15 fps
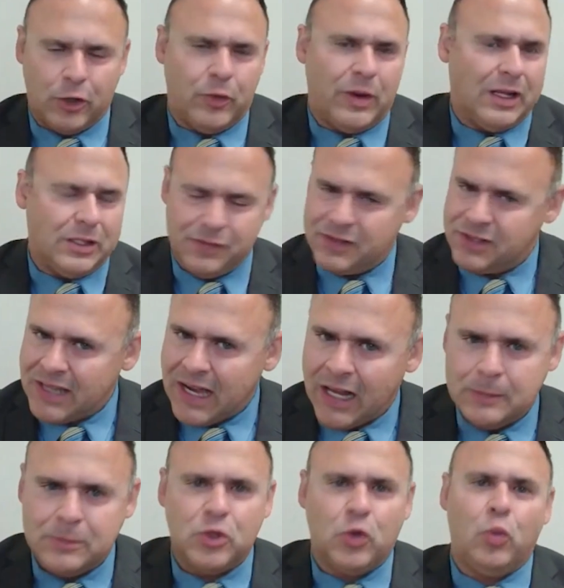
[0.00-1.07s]
grounds of
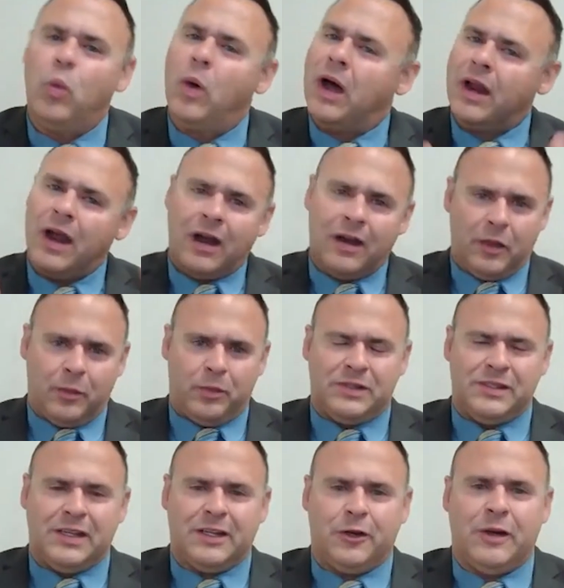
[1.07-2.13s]
asylum. So what are the
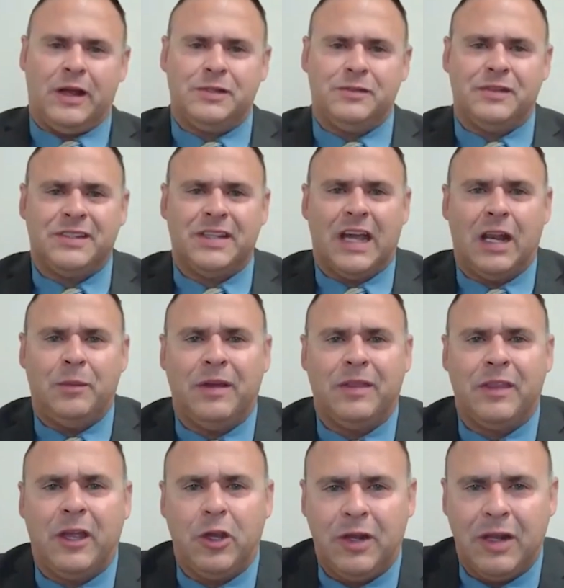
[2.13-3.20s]
protected grounds of asylum? I
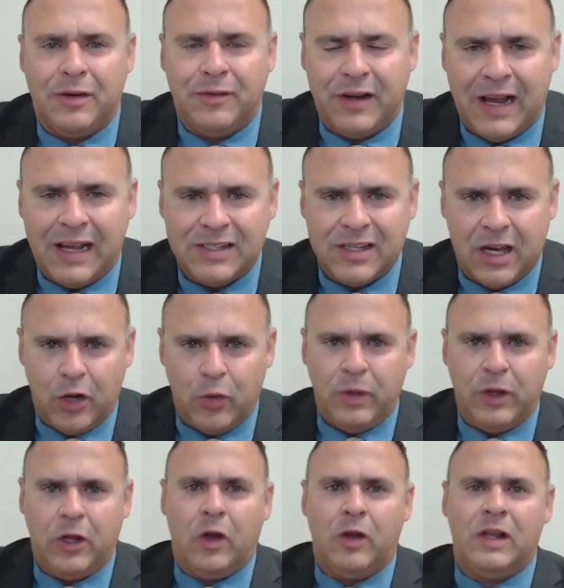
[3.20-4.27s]
thought you never asked. Here
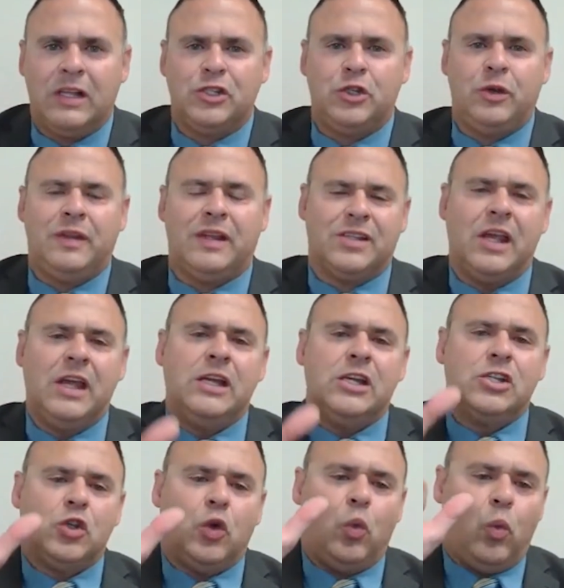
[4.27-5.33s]
we go. Let's do this.
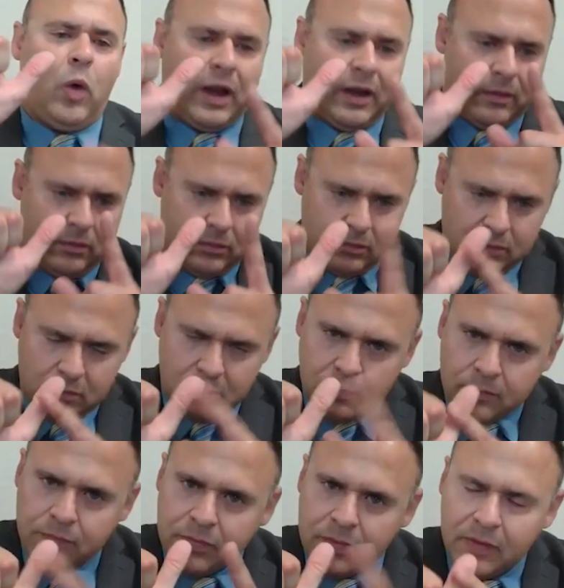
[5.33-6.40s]
So one,
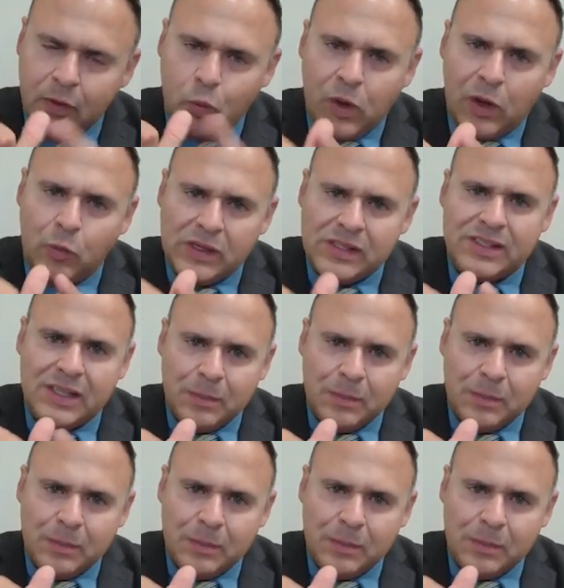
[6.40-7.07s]
the one we see